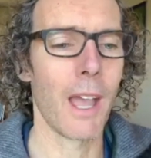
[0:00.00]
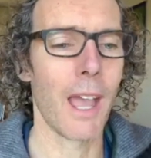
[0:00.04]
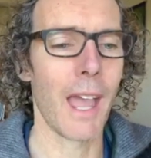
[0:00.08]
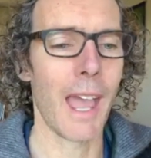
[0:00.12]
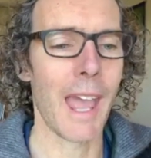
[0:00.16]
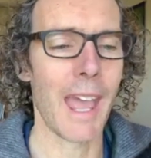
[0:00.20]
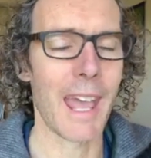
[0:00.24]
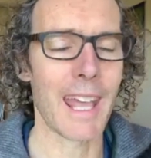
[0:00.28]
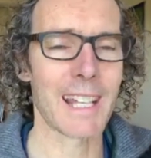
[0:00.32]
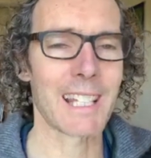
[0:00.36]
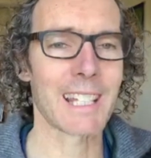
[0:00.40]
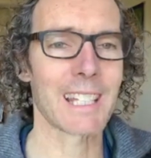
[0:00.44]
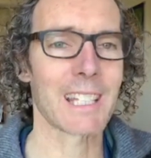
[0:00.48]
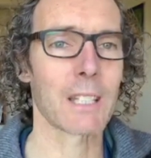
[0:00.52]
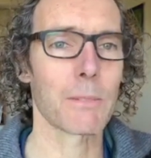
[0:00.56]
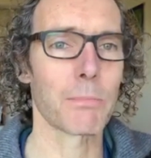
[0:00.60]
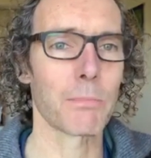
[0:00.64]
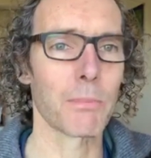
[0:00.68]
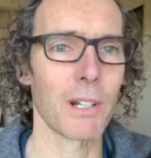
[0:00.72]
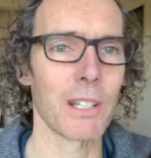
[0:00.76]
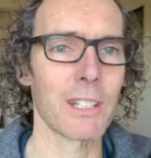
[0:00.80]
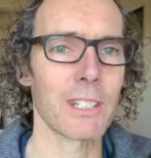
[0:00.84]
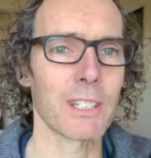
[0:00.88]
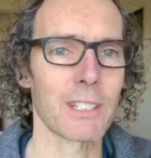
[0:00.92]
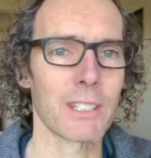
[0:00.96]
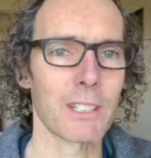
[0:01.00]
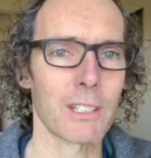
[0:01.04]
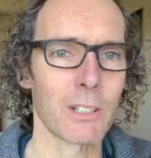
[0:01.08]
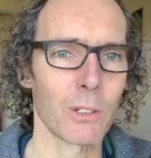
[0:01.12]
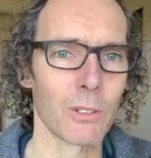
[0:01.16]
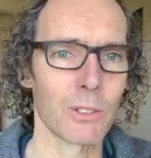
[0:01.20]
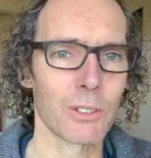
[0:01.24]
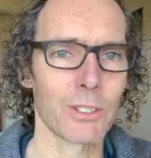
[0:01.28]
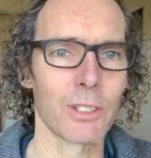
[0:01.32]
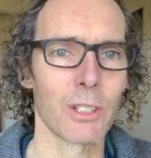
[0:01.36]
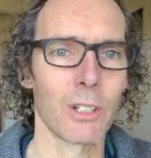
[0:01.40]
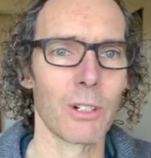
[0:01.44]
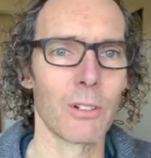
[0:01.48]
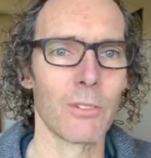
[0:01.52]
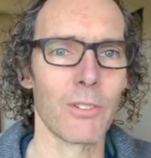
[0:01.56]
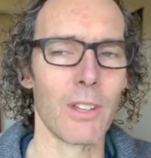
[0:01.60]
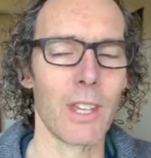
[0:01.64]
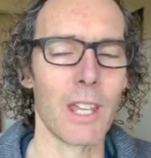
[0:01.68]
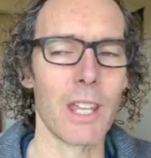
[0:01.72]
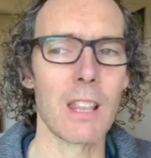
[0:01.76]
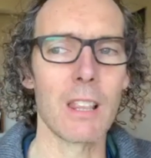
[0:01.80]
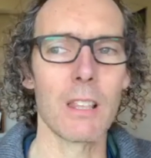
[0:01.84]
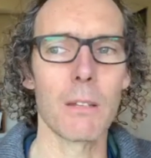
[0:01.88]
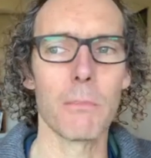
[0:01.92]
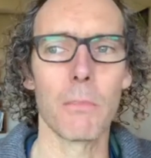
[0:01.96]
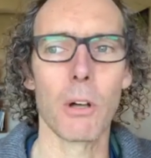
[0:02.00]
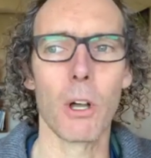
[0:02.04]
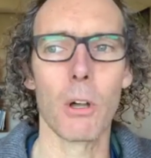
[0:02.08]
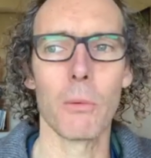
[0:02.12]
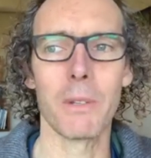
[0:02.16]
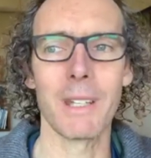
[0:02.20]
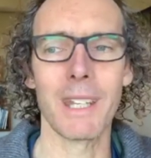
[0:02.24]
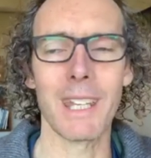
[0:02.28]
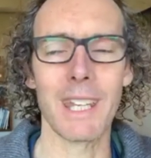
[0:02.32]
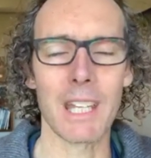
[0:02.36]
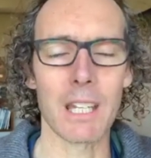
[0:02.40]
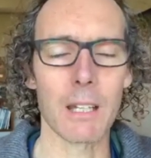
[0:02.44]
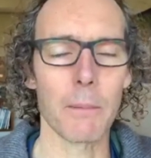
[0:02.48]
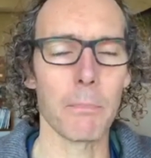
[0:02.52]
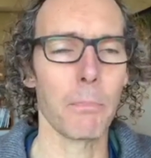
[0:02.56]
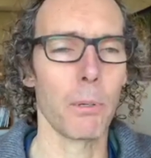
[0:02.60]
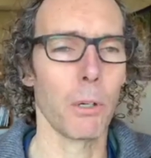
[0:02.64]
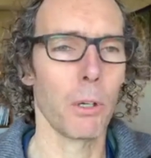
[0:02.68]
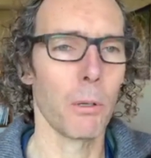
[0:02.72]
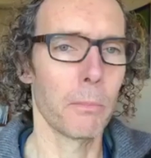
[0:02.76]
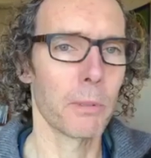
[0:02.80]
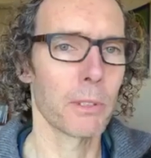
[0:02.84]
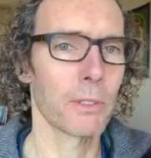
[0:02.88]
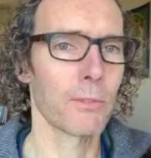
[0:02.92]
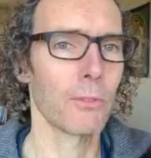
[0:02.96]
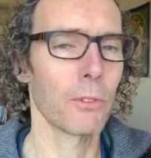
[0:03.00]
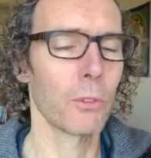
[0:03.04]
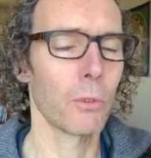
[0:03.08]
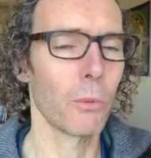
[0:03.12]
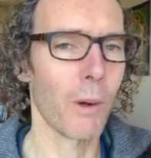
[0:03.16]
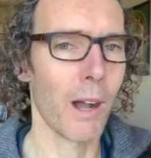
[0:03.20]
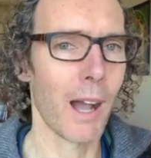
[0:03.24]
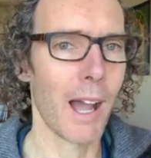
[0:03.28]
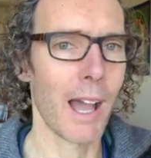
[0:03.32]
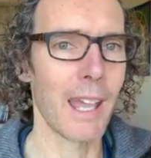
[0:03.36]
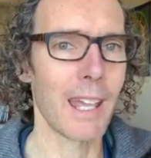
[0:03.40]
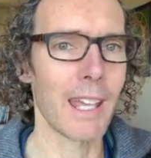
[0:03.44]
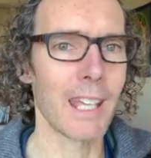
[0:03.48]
express yourself in the moment in a purposeful way